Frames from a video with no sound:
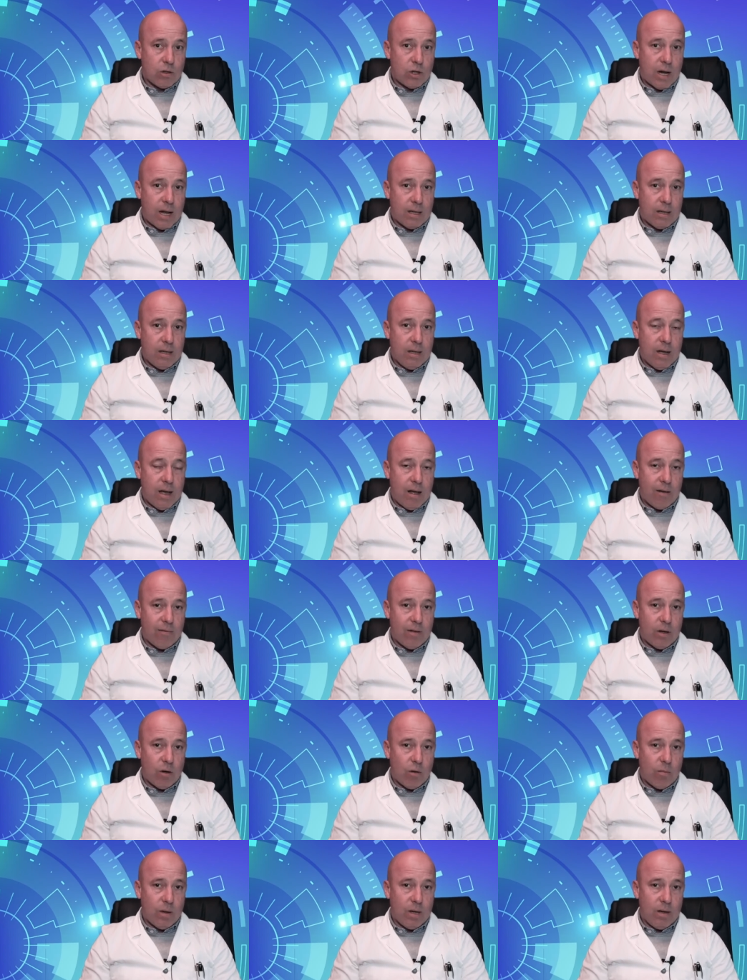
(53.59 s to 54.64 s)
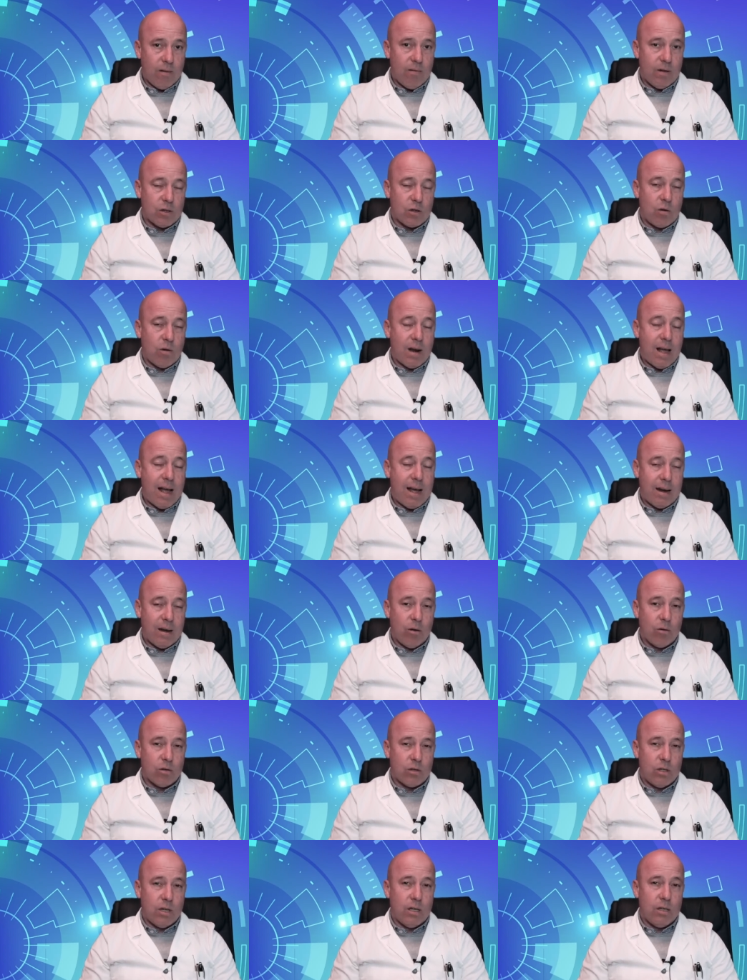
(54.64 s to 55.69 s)
They are usually associated
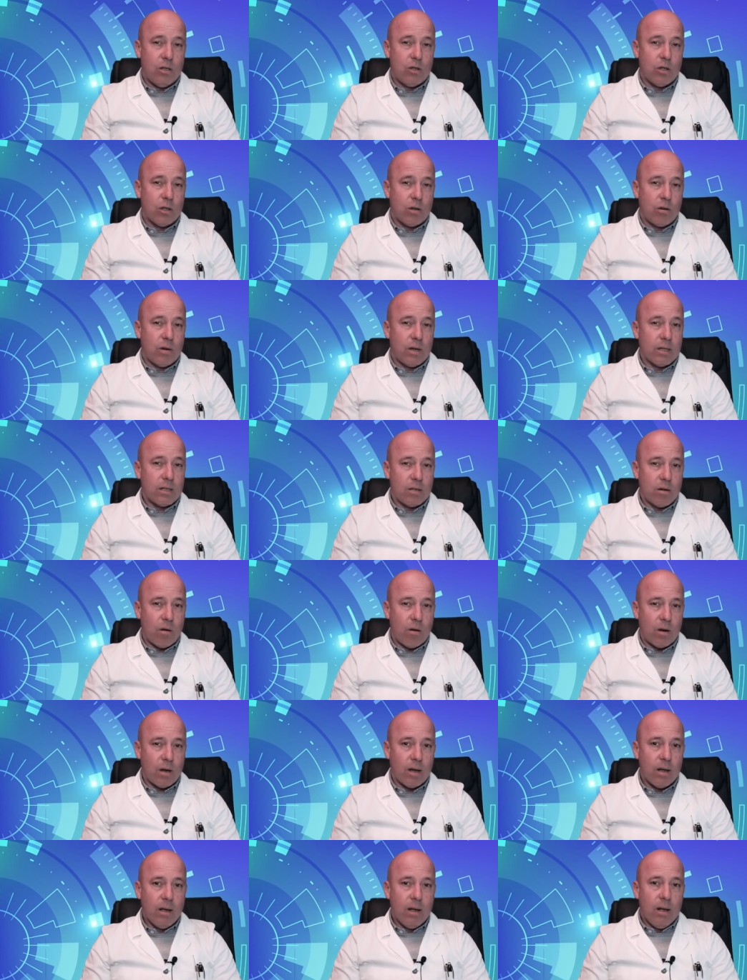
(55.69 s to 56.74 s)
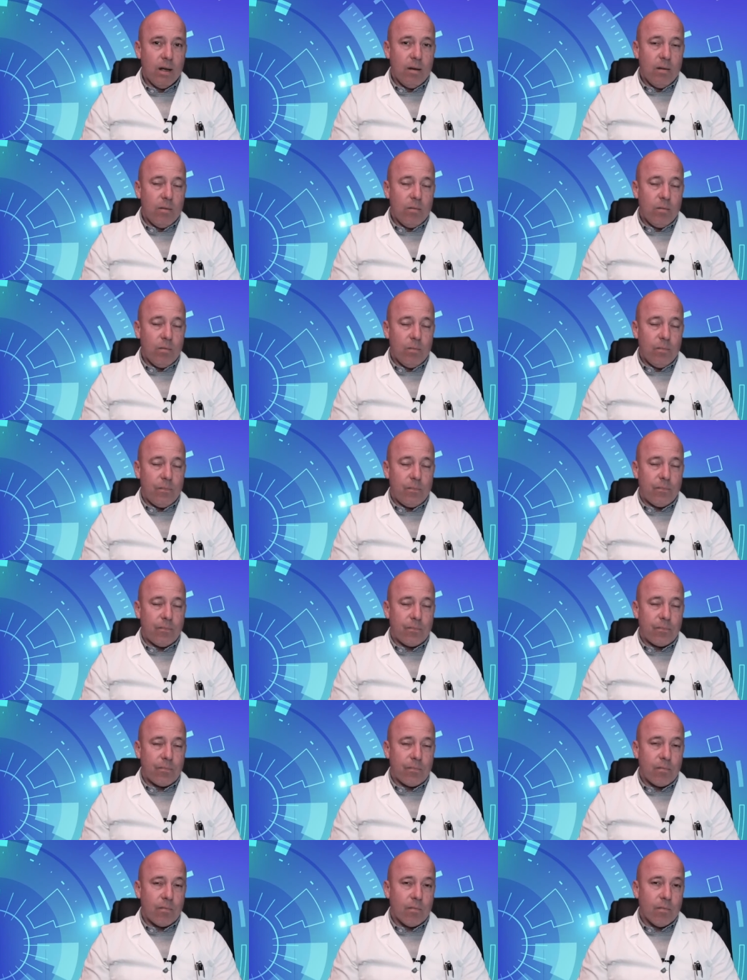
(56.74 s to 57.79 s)
with vascular phenomena. It
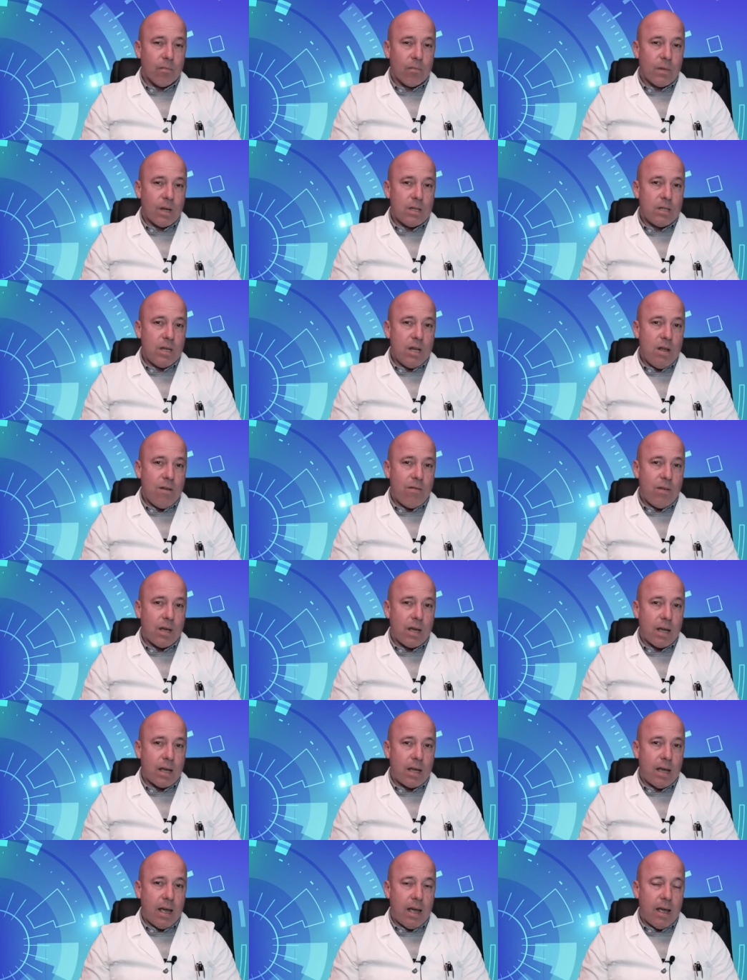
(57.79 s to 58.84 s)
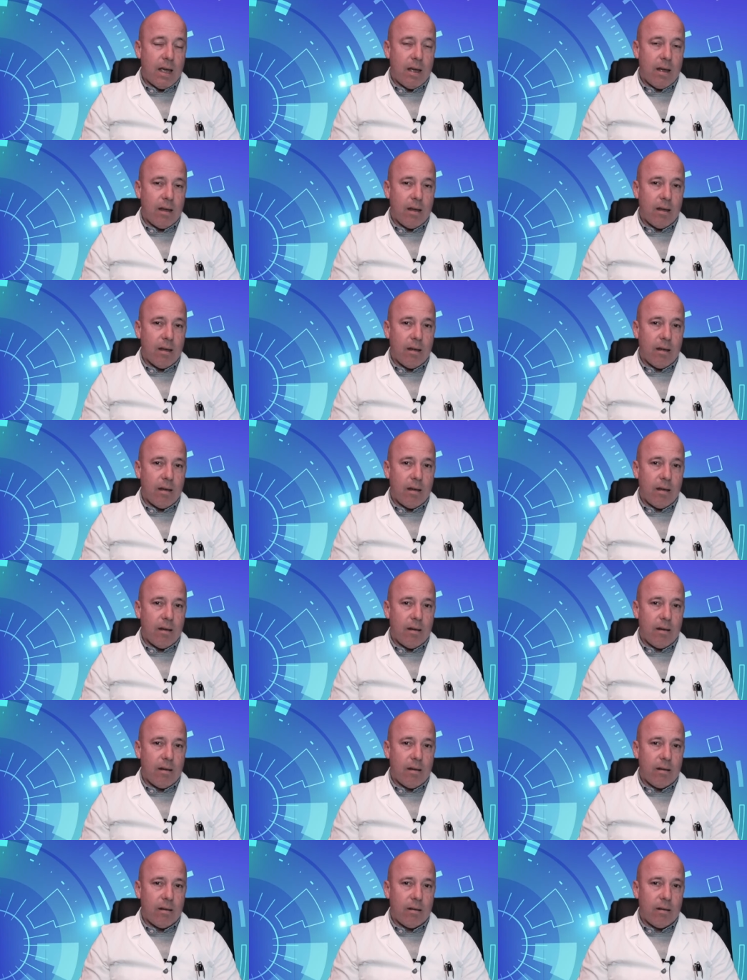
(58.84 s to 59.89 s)
means that a small
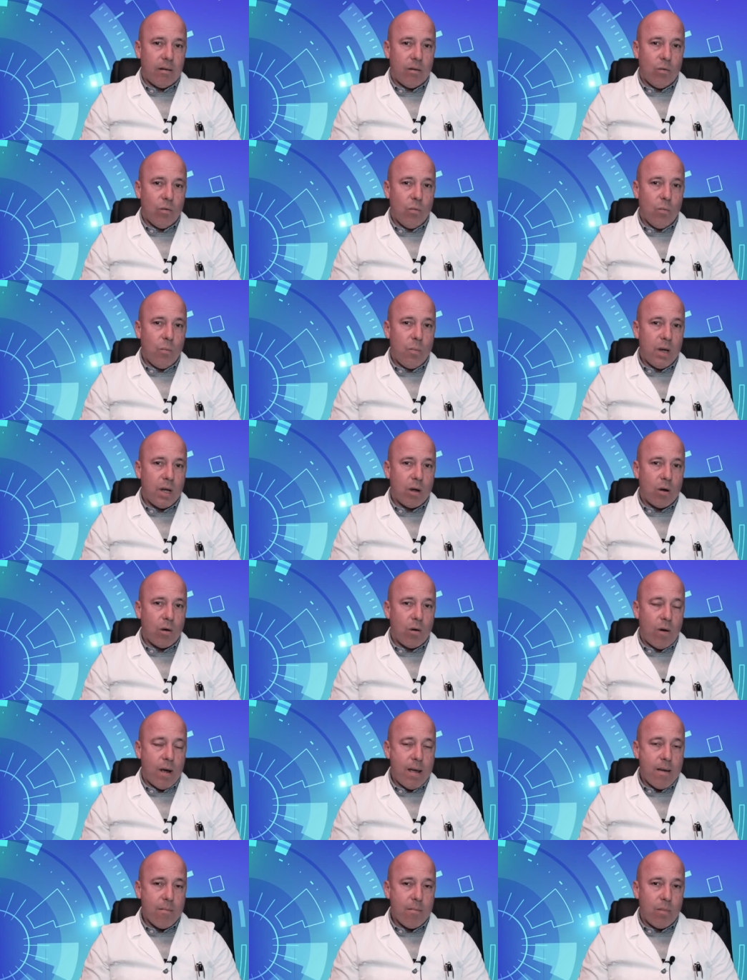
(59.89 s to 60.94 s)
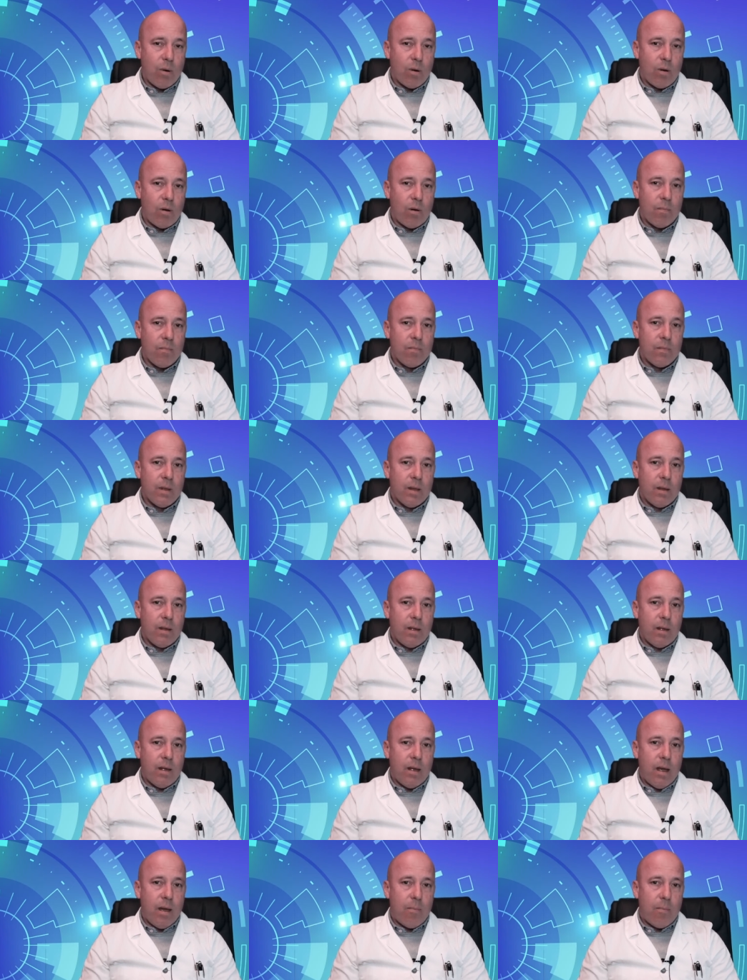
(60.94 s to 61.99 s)
blood clot started from the
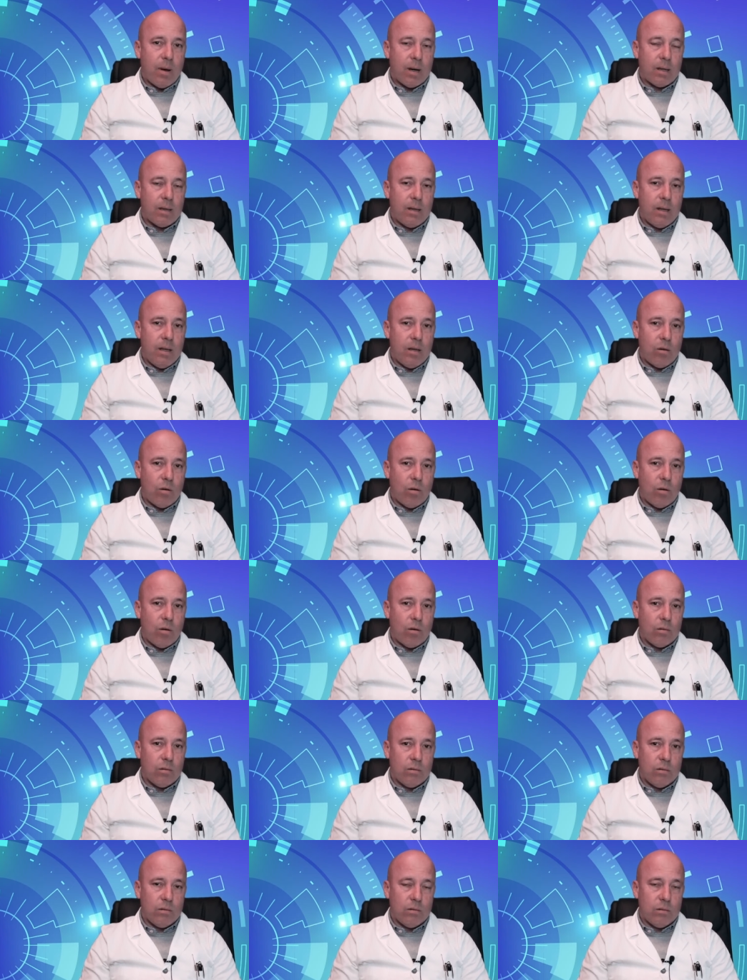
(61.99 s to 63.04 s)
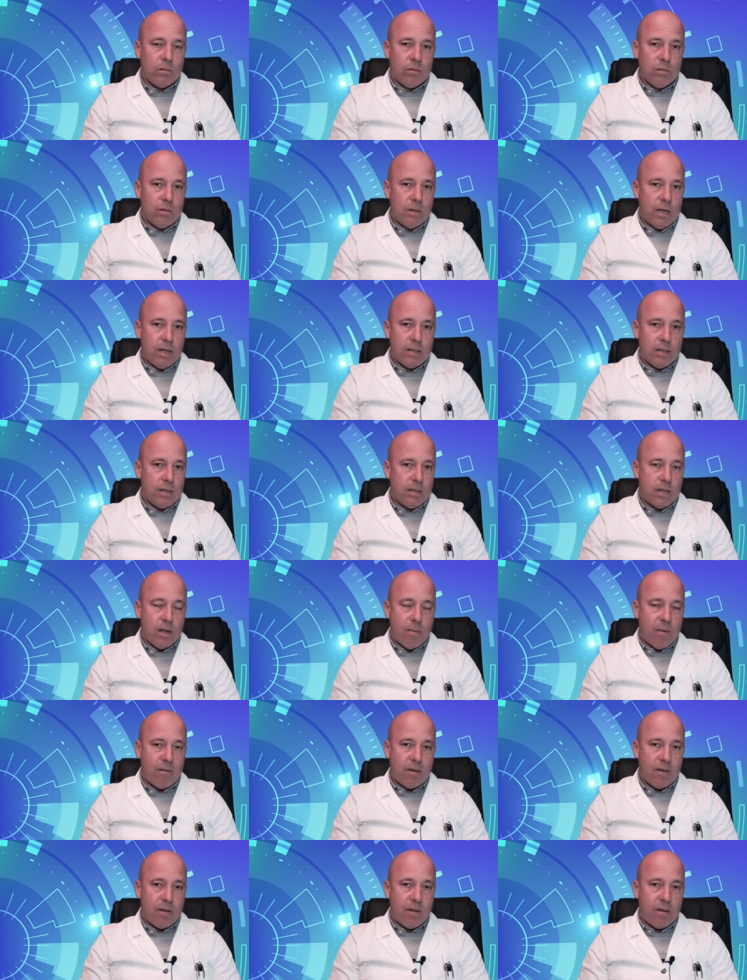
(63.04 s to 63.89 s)
vascular system, ended up